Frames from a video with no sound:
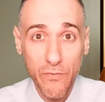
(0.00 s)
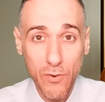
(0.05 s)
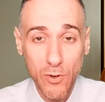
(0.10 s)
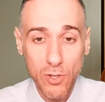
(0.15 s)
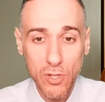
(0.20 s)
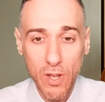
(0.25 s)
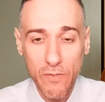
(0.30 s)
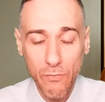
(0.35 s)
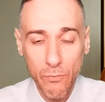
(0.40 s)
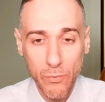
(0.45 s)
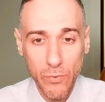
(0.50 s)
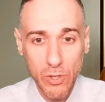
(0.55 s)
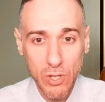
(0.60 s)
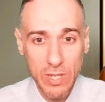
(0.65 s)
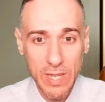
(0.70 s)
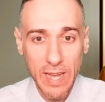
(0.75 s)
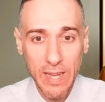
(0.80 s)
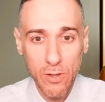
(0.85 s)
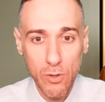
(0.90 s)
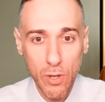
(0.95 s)
First off,
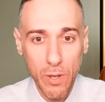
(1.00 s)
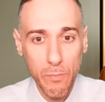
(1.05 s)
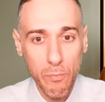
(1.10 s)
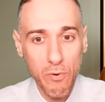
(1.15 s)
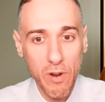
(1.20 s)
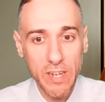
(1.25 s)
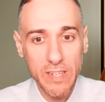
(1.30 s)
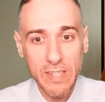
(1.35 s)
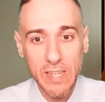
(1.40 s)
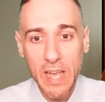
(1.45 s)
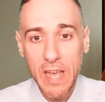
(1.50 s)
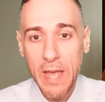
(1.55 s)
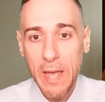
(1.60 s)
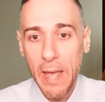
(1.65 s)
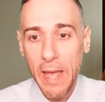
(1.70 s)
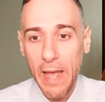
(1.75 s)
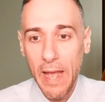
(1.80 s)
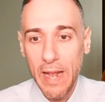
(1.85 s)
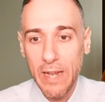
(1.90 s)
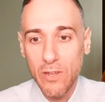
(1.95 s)
you take a look at price
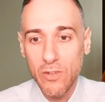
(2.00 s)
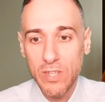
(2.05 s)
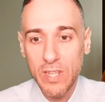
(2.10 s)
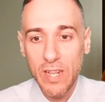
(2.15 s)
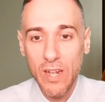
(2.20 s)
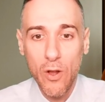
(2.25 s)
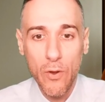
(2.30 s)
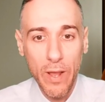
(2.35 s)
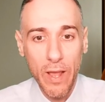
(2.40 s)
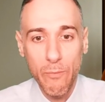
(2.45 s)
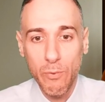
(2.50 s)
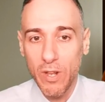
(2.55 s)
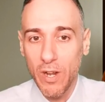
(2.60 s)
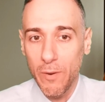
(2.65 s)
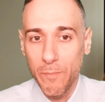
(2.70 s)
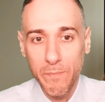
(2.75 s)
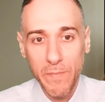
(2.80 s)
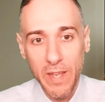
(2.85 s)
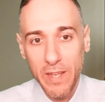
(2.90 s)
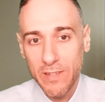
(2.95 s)
and you see that, okay, you
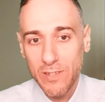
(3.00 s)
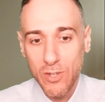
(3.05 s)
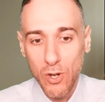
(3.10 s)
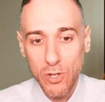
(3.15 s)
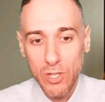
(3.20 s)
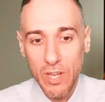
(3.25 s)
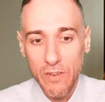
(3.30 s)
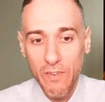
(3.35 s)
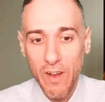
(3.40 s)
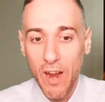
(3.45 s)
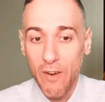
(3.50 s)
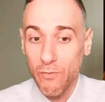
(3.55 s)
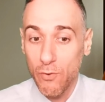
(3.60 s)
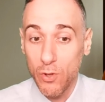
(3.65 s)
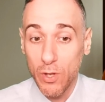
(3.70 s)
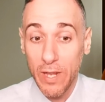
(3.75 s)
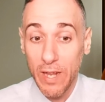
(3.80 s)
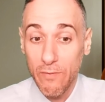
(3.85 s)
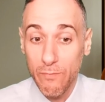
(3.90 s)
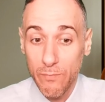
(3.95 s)
know, starts off higher for
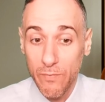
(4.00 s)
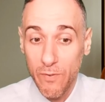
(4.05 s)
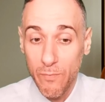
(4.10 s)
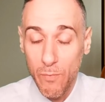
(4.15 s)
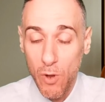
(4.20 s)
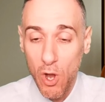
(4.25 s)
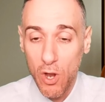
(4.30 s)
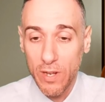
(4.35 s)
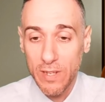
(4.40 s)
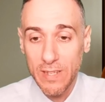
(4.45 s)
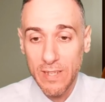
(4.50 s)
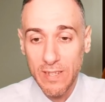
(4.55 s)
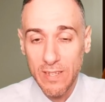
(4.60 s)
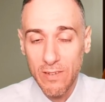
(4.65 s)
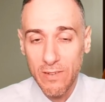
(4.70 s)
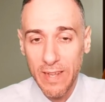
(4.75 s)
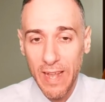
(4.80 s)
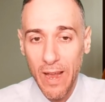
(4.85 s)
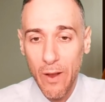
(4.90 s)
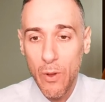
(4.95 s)
looking at from August
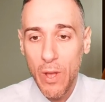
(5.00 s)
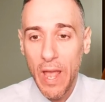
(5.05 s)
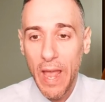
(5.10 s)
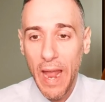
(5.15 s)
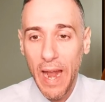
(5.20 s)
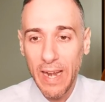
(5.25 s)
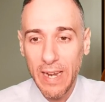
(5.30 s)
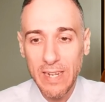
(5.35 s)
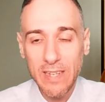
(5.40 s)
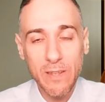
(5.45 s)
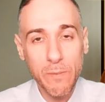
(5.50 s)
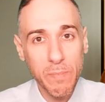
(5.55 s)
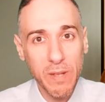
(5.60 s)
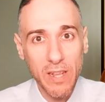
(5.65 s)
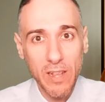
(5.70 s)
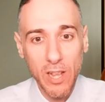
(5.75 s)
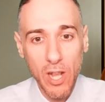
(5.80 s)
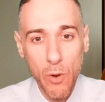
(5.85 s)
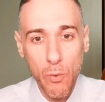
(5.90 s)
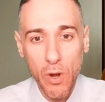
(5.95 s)
until now, and it is a
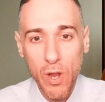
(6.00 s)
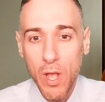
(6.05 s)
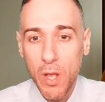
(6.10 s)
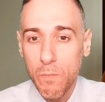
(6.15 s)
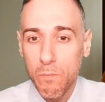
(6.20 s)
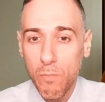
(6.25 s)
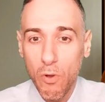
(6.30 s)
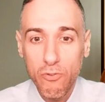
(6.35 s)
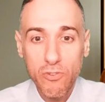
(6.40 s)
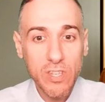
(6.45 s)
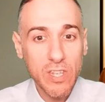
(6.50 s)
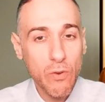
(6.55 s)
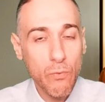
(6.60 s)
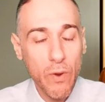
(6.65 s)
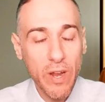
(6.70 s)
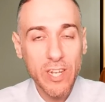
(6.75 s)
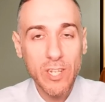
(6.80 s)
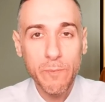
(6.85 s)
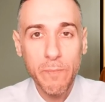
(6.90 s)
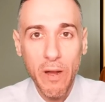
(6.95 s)
bit lower, mostly
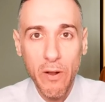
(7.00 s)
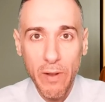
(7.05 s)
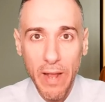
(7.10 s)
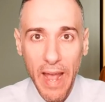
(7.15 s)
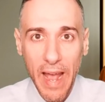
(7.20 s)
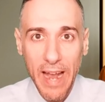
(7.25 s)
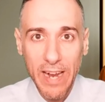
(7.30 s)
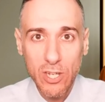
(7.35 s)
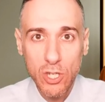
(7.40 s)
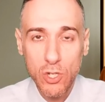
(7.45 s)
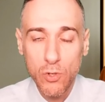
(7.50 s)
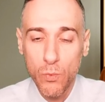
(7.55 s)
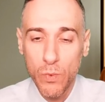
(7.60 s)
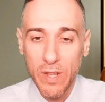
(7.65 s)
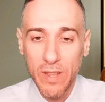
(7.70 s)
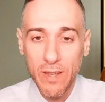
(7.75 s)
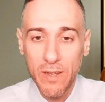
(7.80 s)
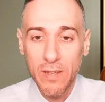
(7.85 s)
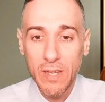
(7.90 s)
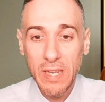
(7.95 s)
range-bound action
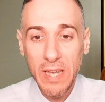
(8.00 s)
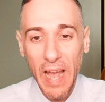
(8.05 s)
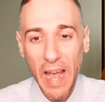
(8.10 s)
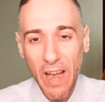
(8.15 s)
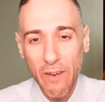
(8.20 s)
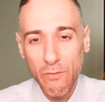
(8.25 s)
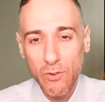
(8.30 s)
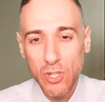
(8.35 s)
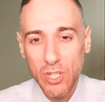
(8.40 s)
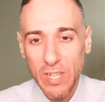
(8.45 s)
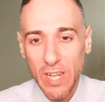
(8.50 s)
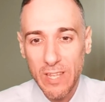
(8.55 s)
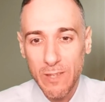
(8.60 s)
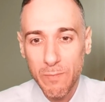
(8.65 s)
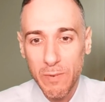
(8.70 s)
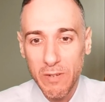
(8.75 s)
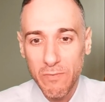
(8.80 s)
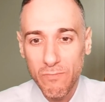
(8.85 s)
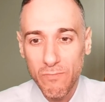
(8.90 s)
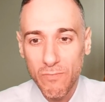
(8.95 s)
with an average
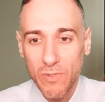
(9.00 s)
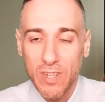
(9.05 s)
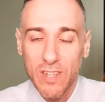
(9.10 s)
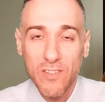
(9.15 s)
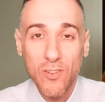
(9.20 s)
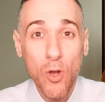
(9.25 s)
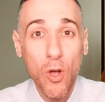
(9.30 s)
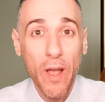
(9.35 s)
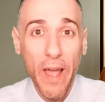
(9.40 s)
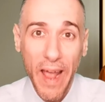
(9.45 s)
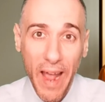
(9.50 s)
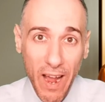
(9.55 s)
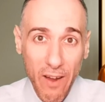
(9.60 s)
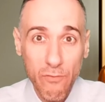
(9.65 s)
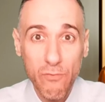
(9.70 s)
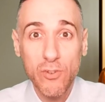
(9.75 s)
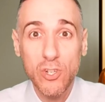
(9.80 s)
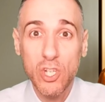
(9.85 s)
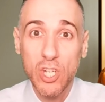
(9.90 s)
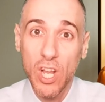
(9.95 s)
that's been, well, let's call it
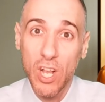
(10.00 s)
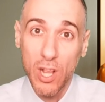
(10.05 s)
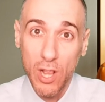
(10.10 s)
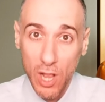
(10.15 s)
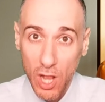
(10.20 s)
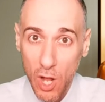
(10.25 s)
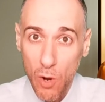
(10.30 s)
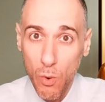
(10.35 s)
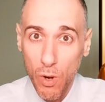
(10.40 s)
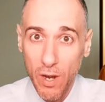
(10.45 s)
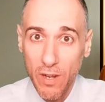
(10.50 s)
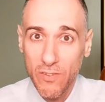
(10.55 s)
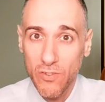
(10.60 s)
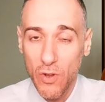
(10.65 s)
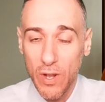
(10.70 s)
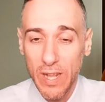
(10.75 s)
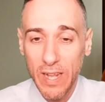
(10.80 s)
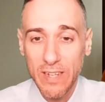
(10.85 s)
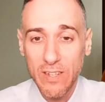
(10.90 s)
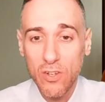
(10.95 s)
averaging lower.
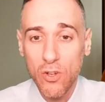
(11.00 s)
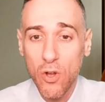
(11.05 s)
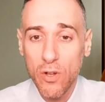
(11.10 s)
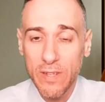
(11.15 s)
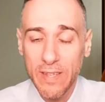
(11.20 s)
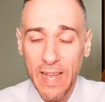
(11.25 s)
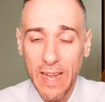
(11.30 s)
So I like to